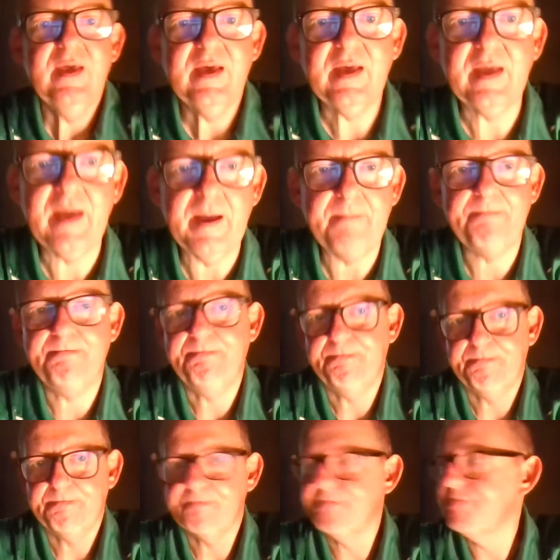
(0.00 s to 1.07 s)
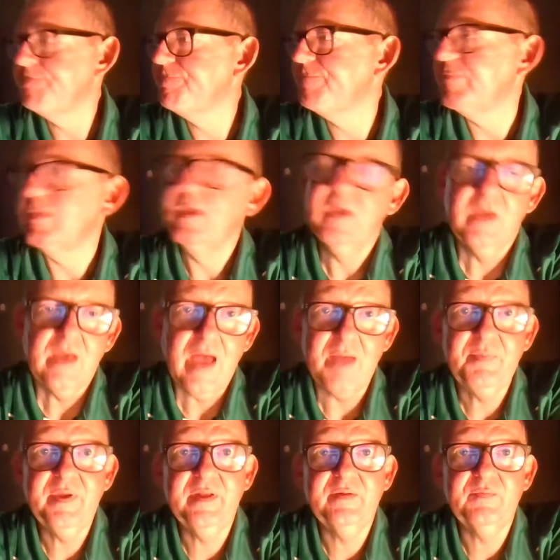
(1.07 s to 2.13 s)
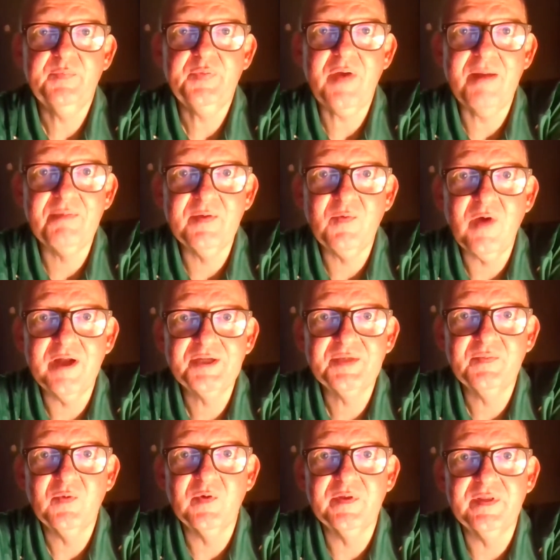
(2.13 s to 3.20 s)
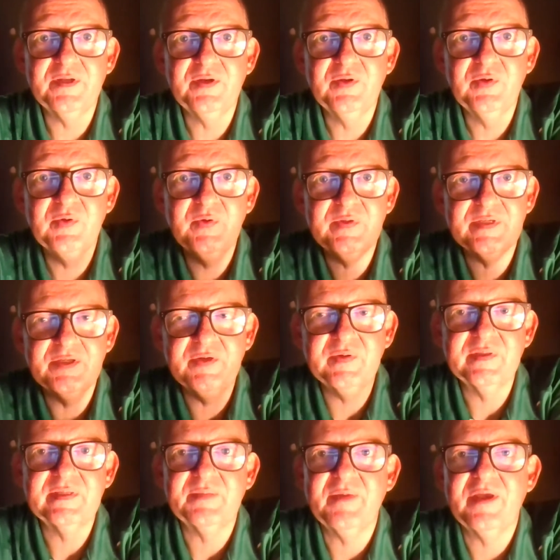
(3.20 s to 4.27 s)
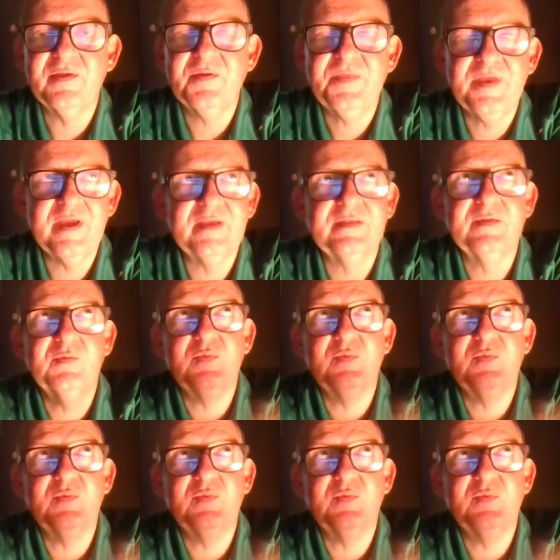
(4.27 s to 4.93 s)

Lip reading: Um, I've been probably watching more of the news and doing some other things as